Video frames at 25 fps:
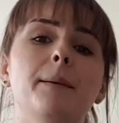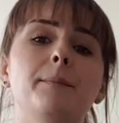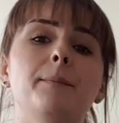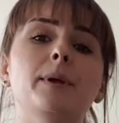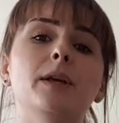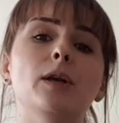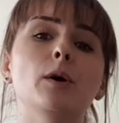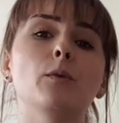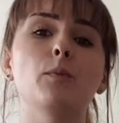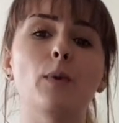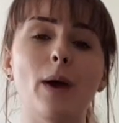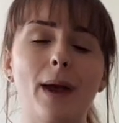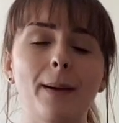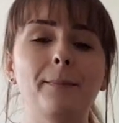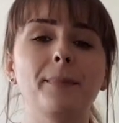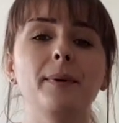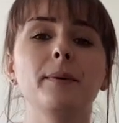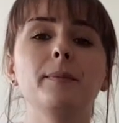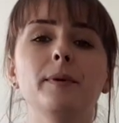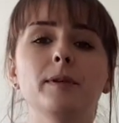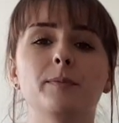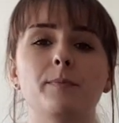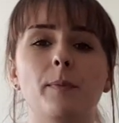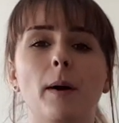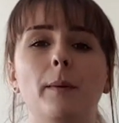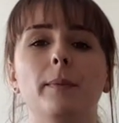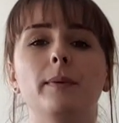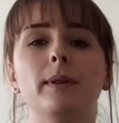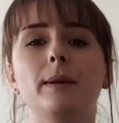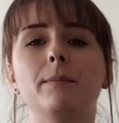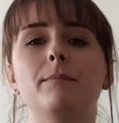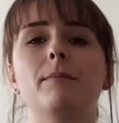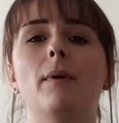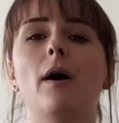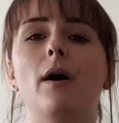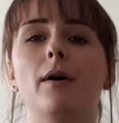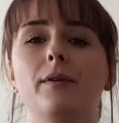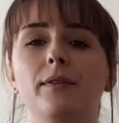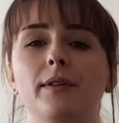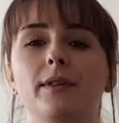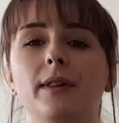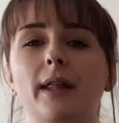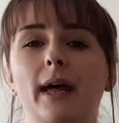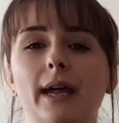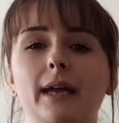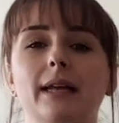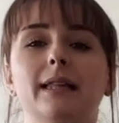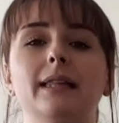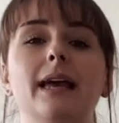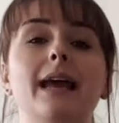But your weapon was probably more than
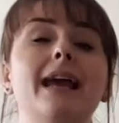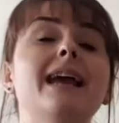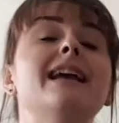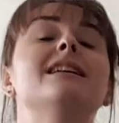likely